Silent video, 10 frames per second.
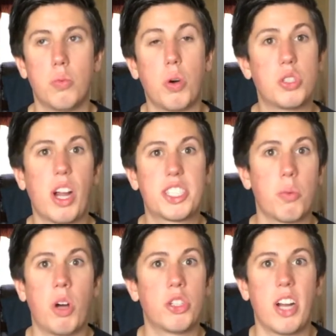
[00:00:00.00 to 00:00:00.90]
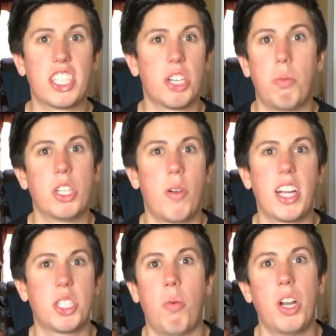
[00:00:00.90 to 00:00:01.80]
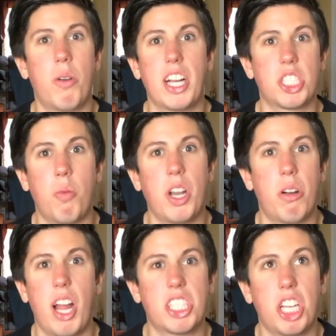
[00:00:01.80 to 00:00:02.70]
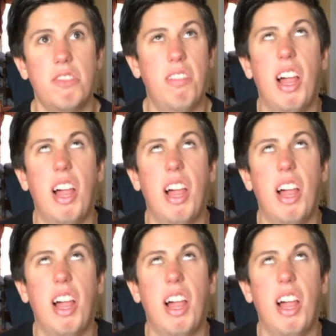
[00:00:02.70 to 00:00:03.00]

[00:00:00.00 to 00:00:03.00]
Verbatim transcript: One Direction, One Direction, One Direction, One Direction, One Direction.